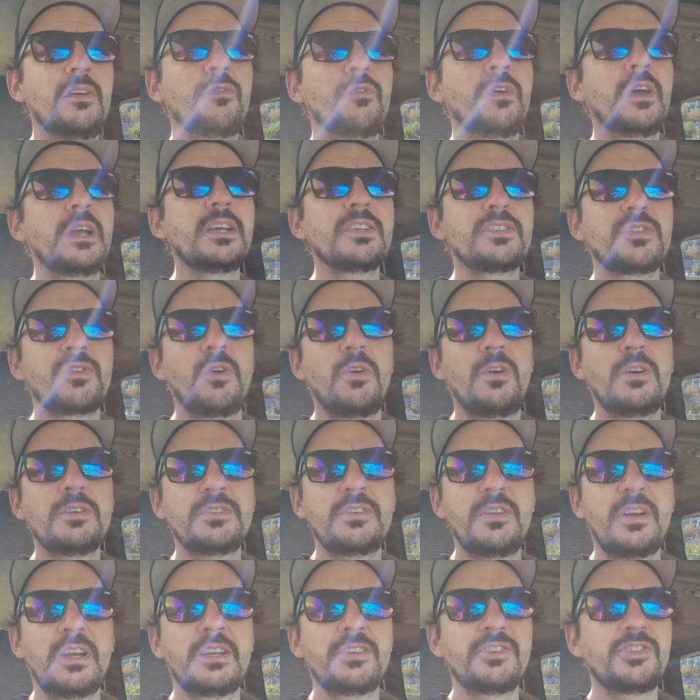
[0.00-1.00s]
fingers
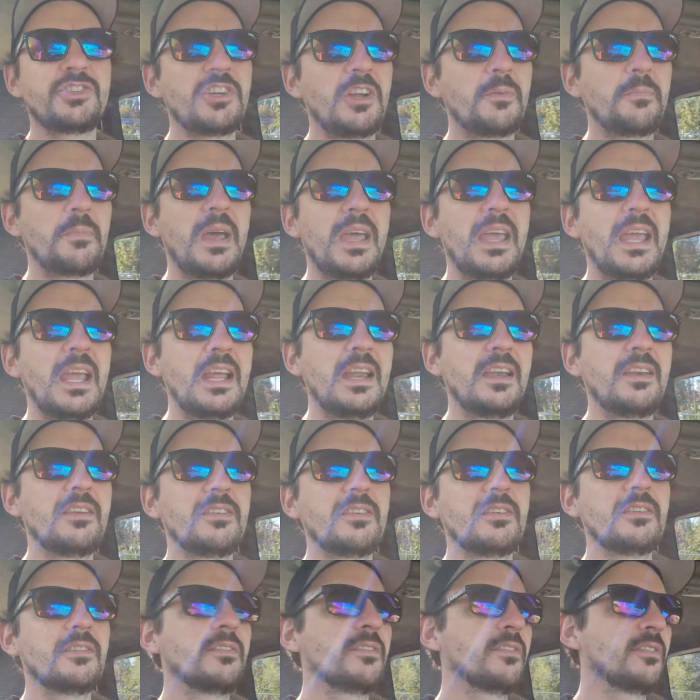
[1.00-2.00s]
crossed I can shove my
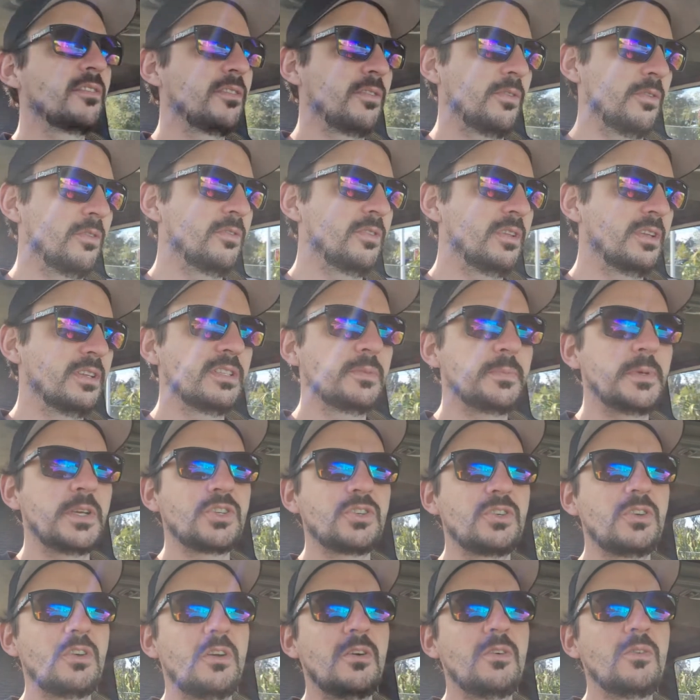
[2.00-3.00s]
hand through the
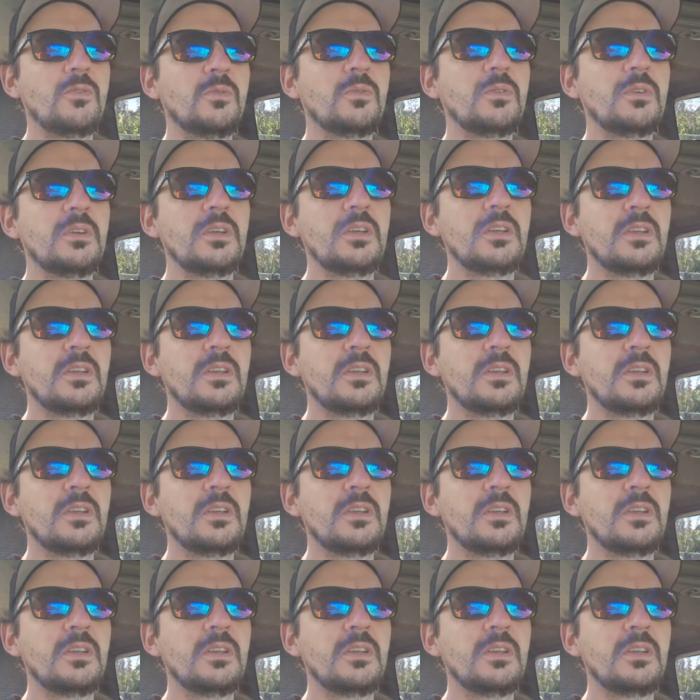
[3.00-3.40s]
inspection hole